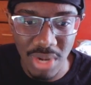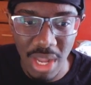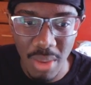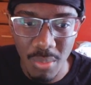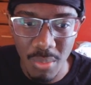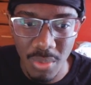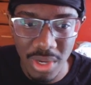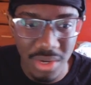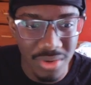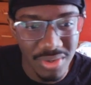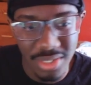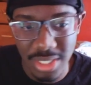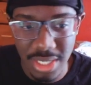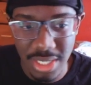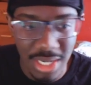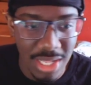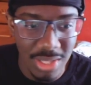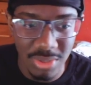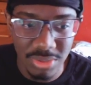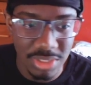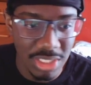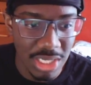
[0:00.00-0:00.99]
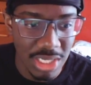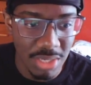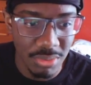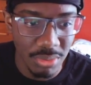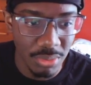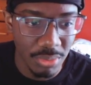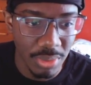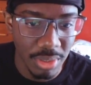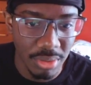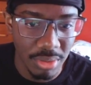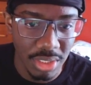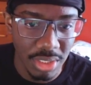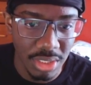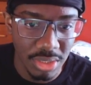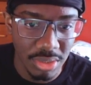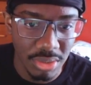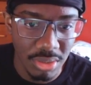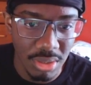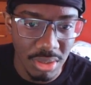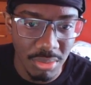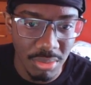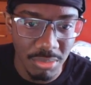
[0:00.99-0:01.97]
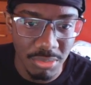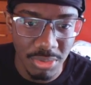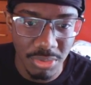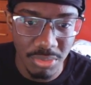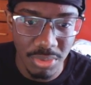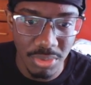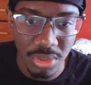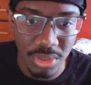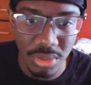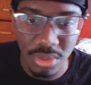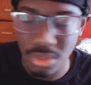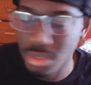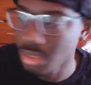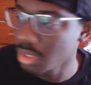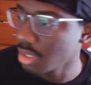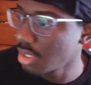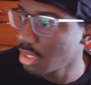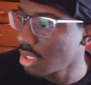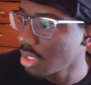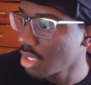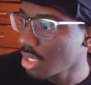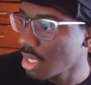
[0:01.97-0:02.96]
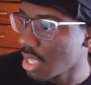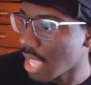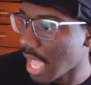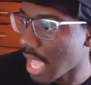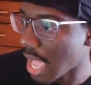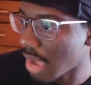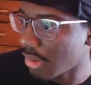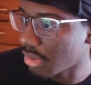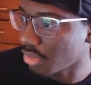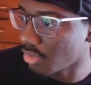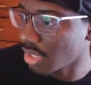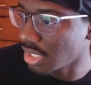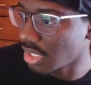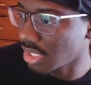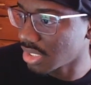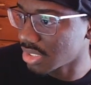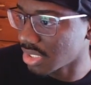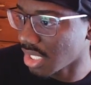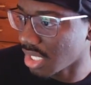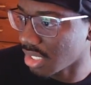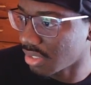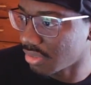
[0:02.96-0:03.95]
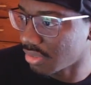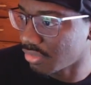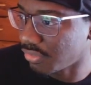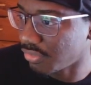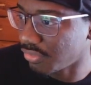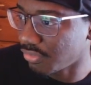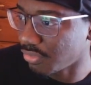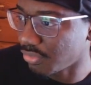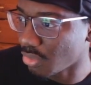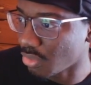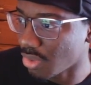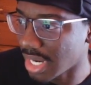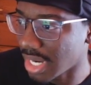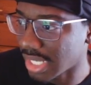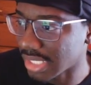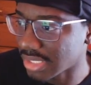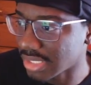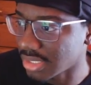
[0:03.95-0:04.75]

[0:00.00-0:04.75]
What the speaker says: I wear it? I don't think I would wear it either. I'm gonna be real. I would rate this like a 4 out of